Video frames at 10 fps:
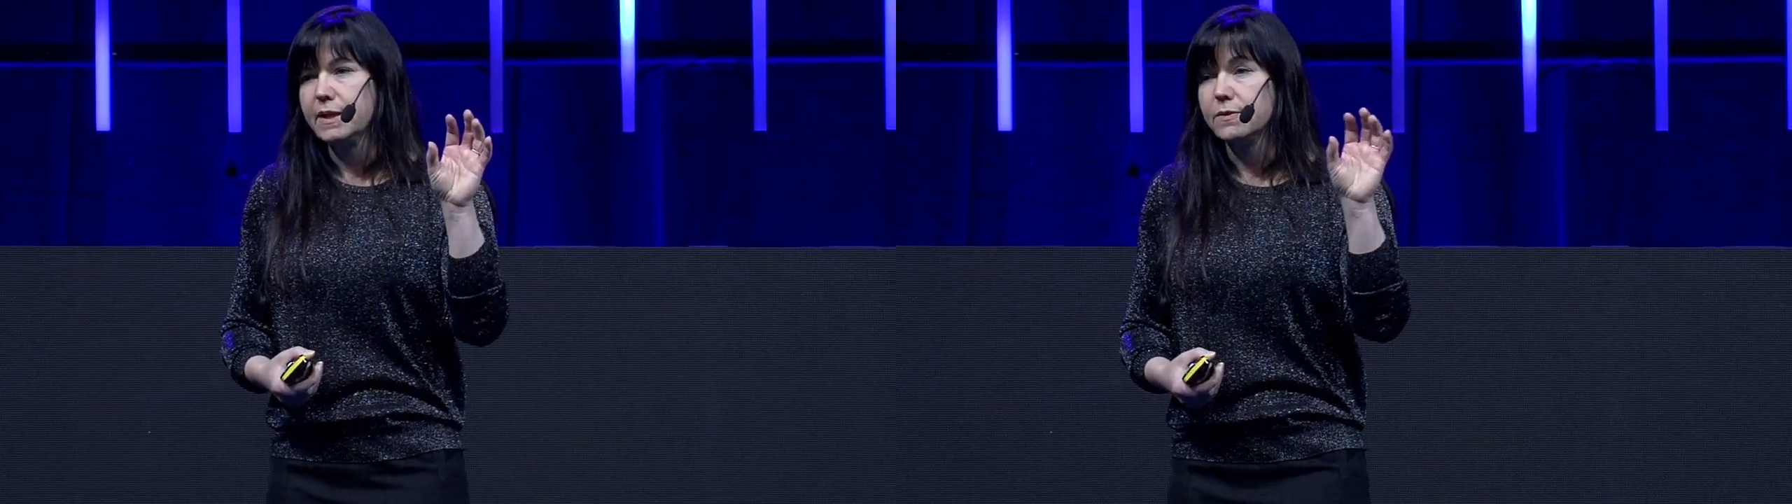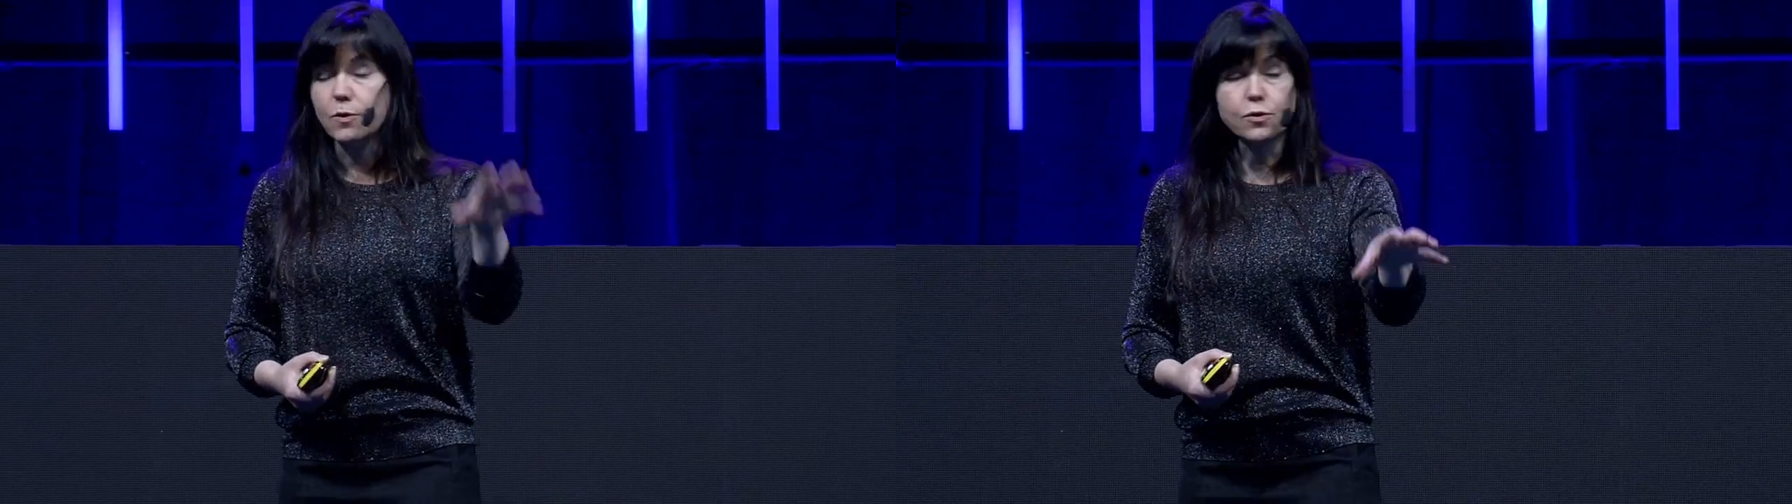
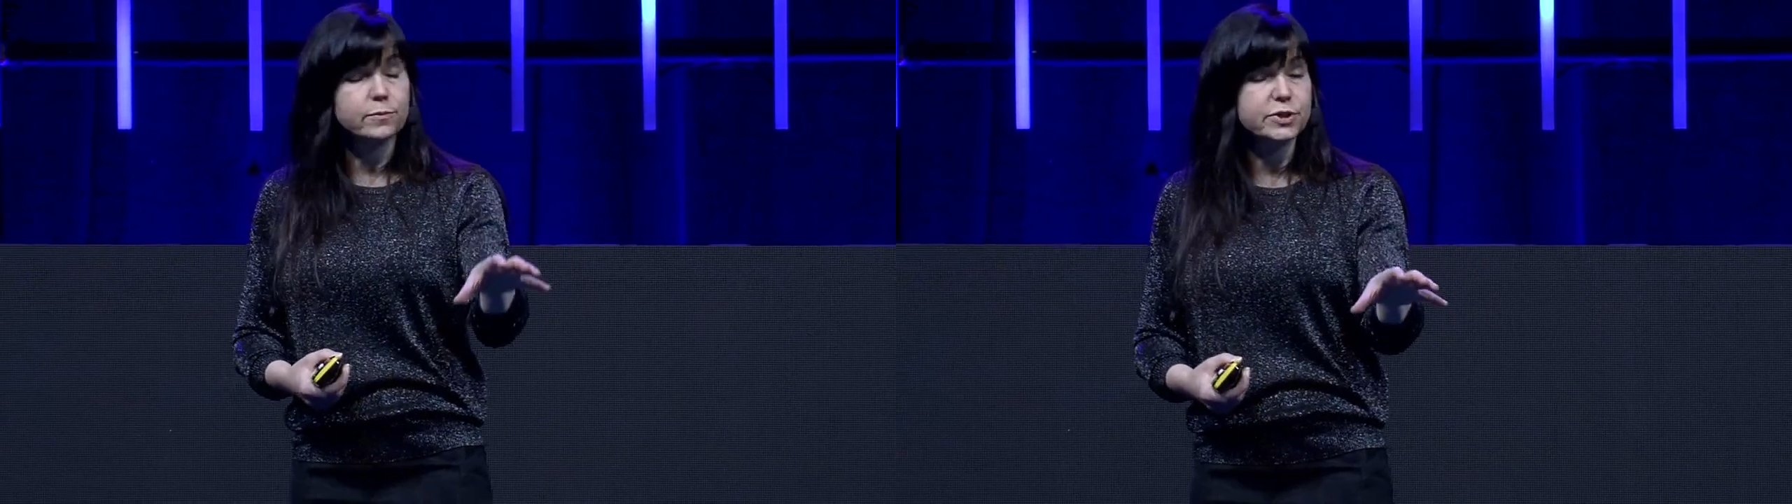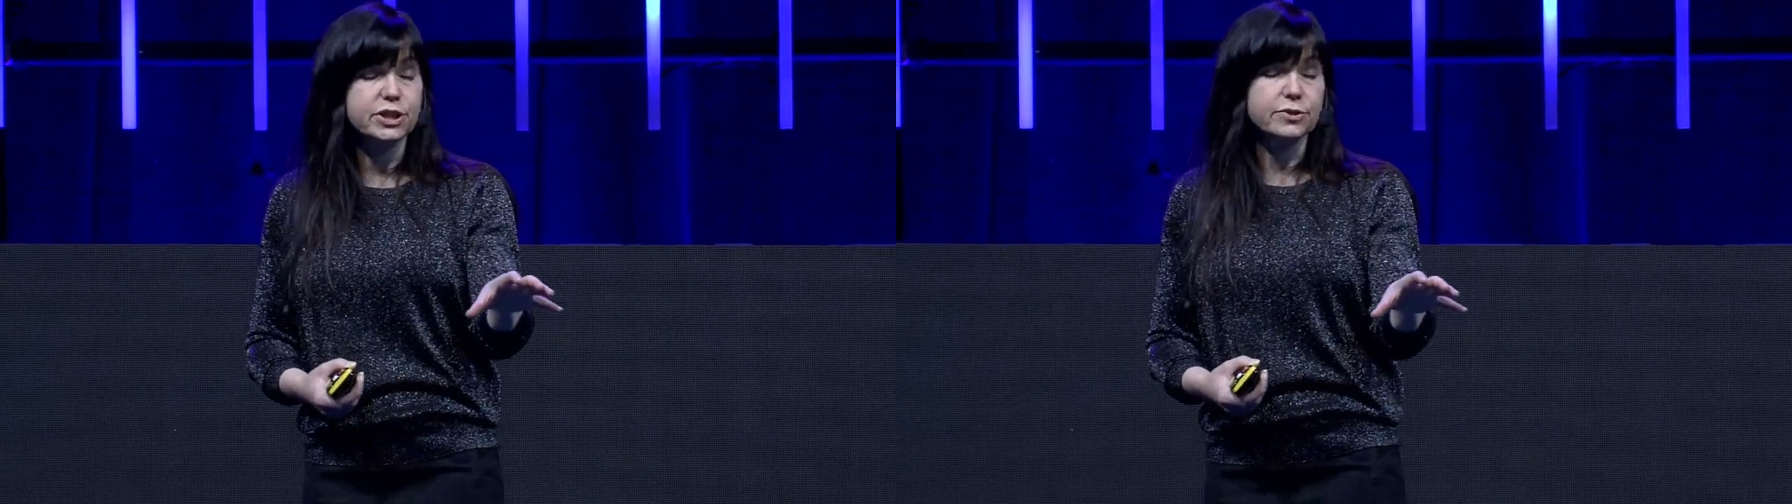local
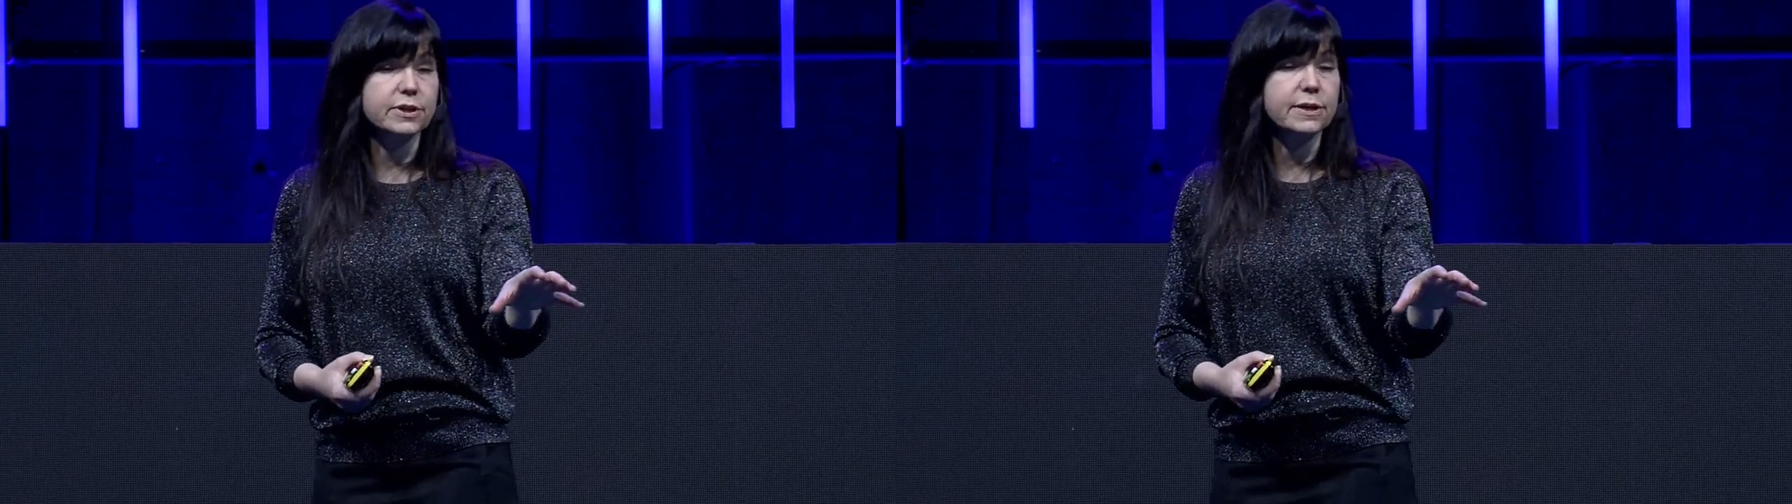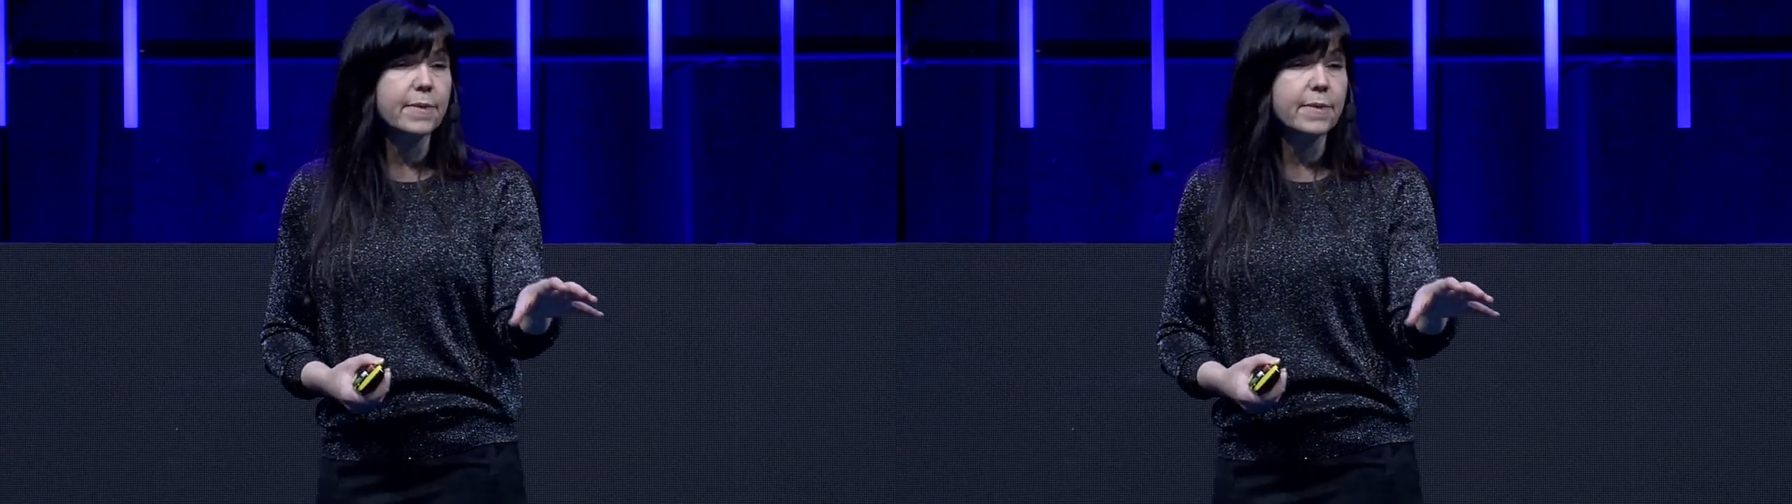machine learning